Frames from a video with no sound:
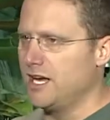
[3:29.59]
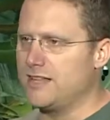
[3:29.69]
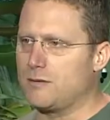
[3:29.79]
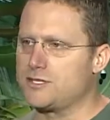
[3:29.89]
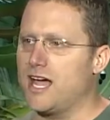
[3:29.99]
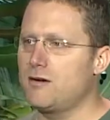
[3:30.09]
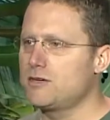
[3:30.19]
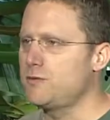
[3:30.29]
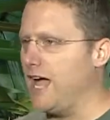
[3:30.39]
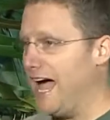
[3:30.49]
And that was how
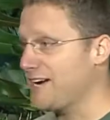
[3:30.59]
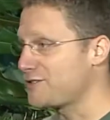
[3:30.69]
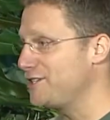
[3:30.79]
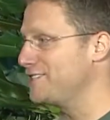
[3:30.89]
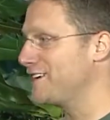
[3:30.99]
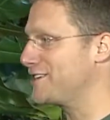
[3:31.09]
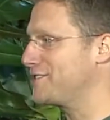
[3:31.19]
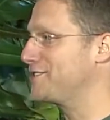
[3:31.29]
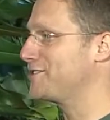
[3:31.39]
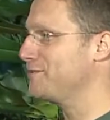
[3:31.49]
could we actually design a
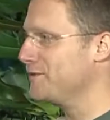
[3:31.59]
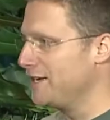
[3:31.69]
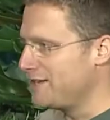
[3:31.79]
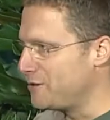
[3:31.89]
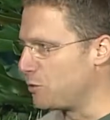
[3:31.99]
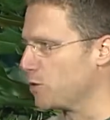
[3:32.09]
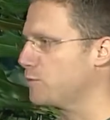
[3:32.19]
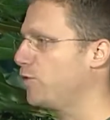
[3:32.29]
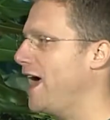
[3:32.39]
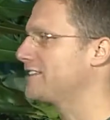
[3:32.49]
system that would
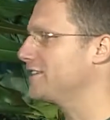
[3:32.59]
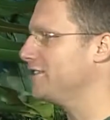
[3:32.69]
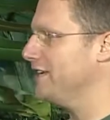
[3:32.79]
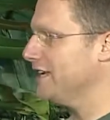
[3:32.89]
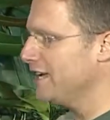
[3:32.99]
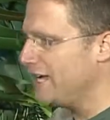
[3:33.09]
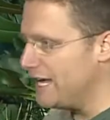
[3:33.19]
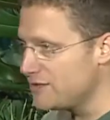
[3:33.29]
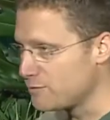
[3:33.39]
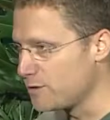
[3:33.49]
work practically
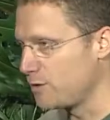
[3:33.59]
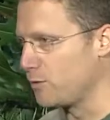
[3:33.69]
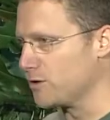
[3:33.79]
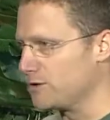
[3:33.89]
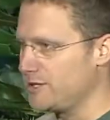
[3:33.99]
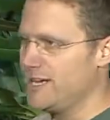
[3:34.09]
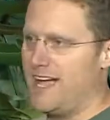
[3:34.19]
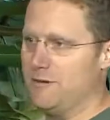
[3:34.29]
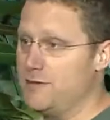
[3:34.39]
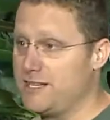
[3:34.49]
in the real world
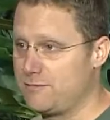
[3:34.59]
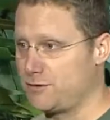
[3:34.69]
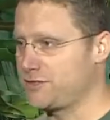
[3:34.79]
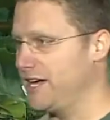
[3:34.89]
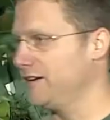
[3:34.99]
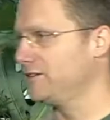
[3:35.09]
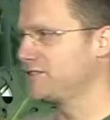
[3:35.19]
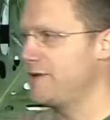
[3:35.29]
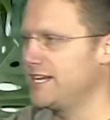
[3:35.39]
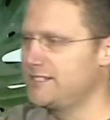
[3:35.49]
at meaningful scale
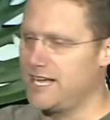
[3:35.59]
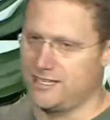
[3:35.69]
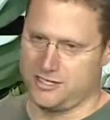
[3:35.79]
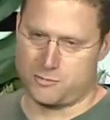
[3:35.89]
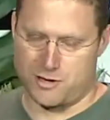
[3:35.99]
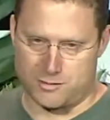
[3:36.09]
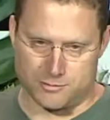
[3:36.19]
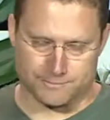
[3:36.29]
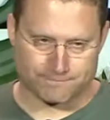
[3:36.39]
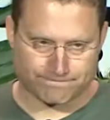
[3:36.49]
to make a dent in this
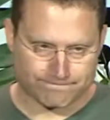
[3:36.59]
problem?